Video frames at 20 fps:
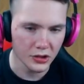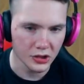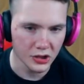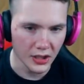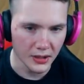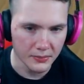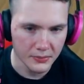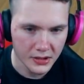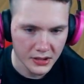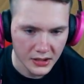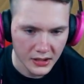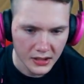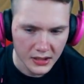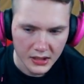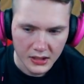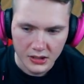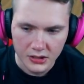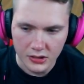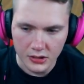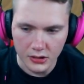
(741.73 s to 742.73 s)
gems.
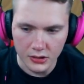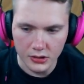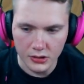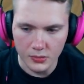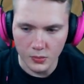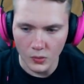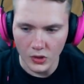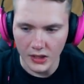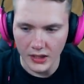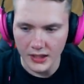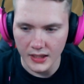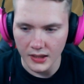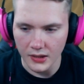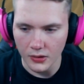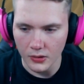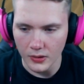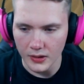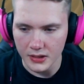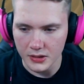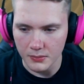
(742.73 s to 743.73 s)
So you just want to
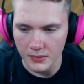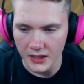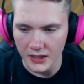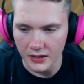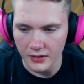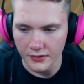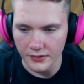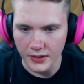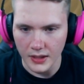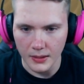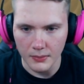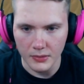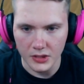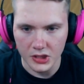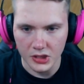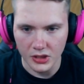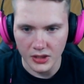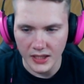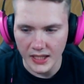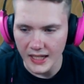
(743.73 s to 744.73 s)
kill as many of them
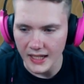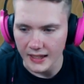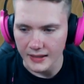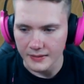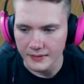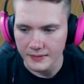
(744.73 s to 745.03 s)
as you can.